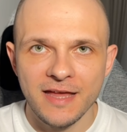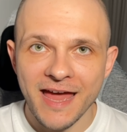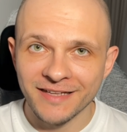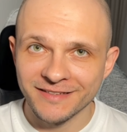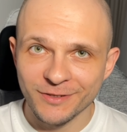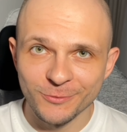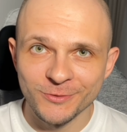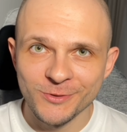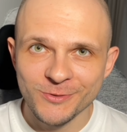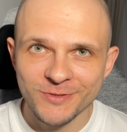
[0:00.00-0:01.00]
And the good
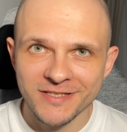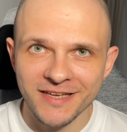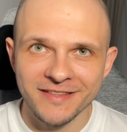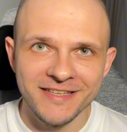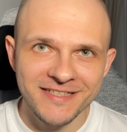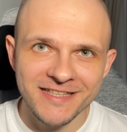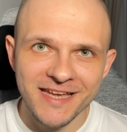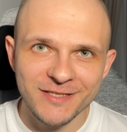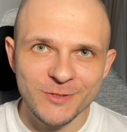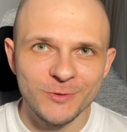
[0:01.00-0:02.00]
news, these
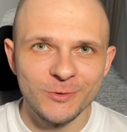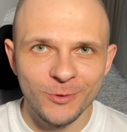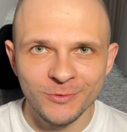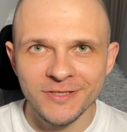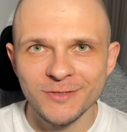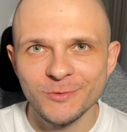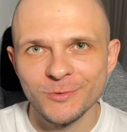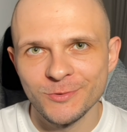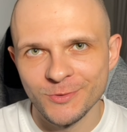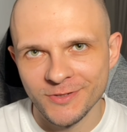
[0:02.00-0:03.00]
days you don't need
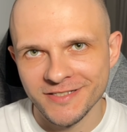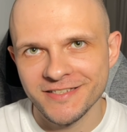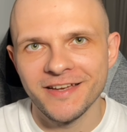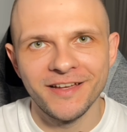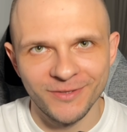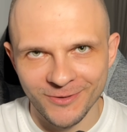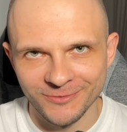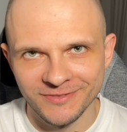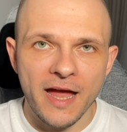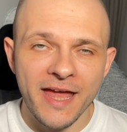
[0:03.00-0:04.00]
to do it
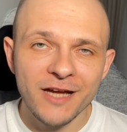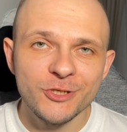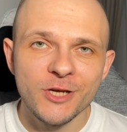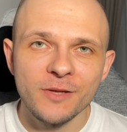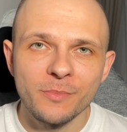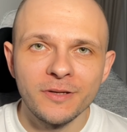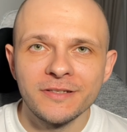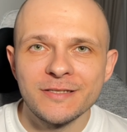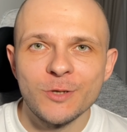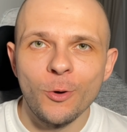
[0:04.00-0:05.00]
alone. I actually built
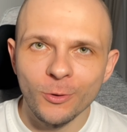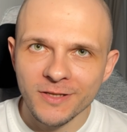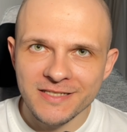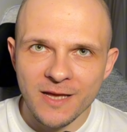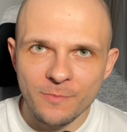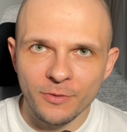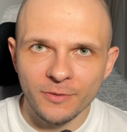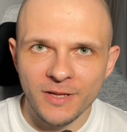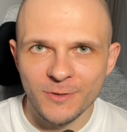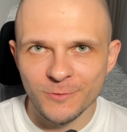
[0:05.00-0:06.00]
this whole
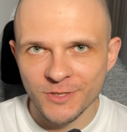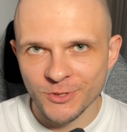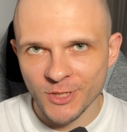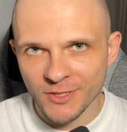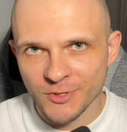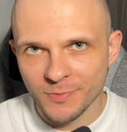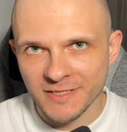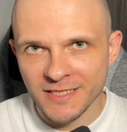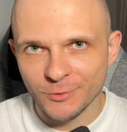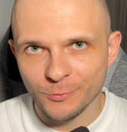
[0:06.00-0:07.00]
example using
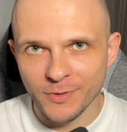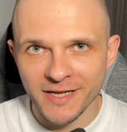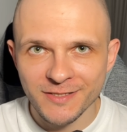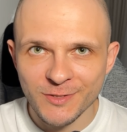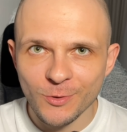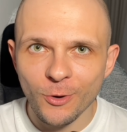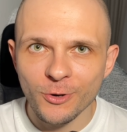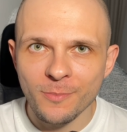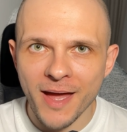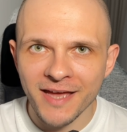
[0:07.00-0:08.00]
ChatGPT to
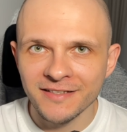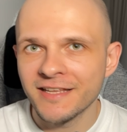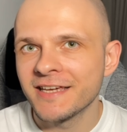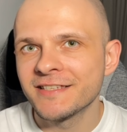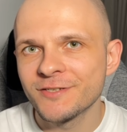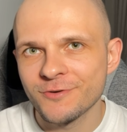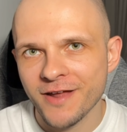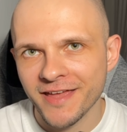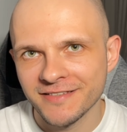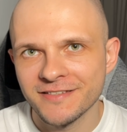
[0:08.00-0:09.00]
brainstorm and
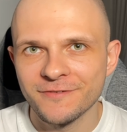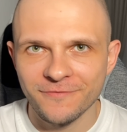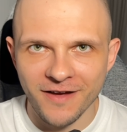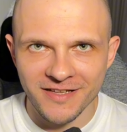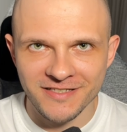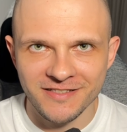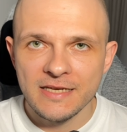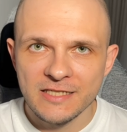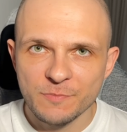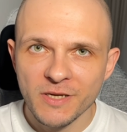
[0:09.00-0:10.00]
iterate fast.
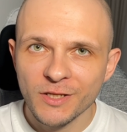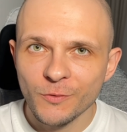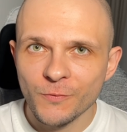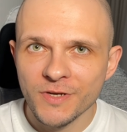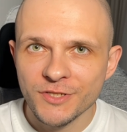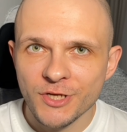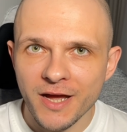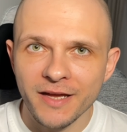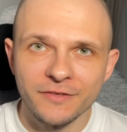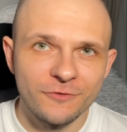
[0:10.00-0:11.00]
Speaking of which,
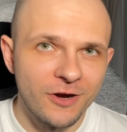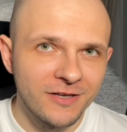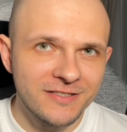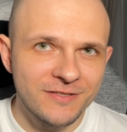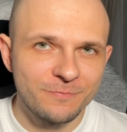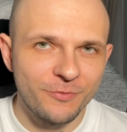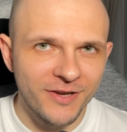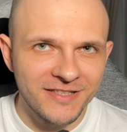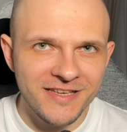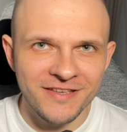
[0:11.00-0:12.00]
I've got
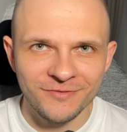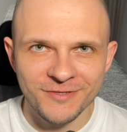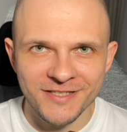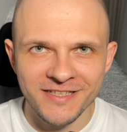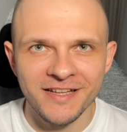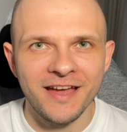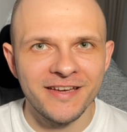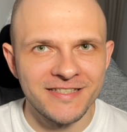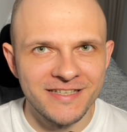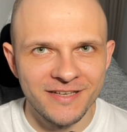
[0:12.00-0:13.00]
pretty interesting
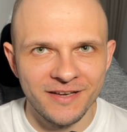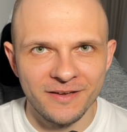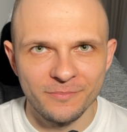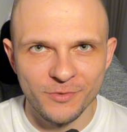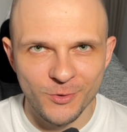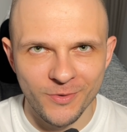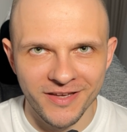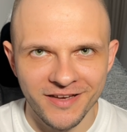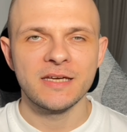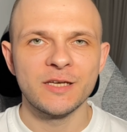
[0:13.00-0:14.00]
idea
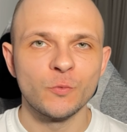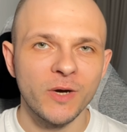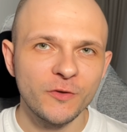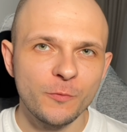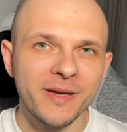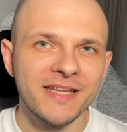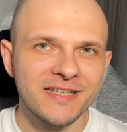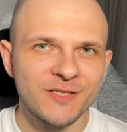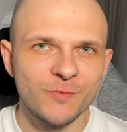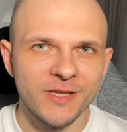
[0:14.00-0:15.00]
brewing. In one of my
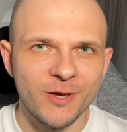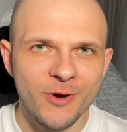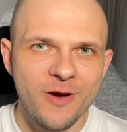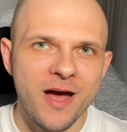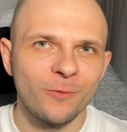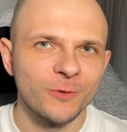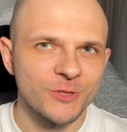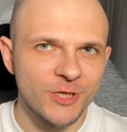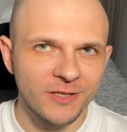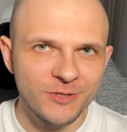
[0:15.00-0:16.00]
next video, I will
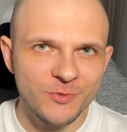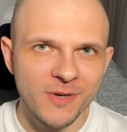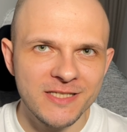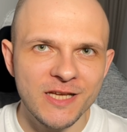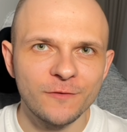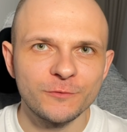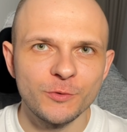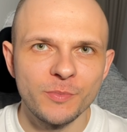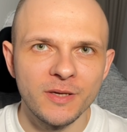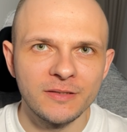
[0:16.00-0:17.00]
challenge myself
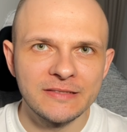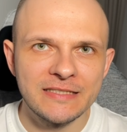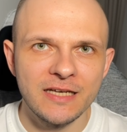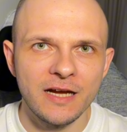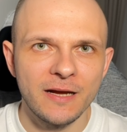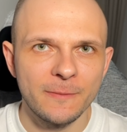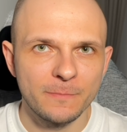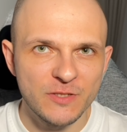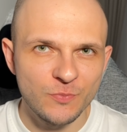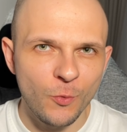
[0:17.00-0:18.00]
to build a
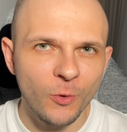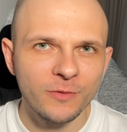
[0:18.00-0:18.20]
small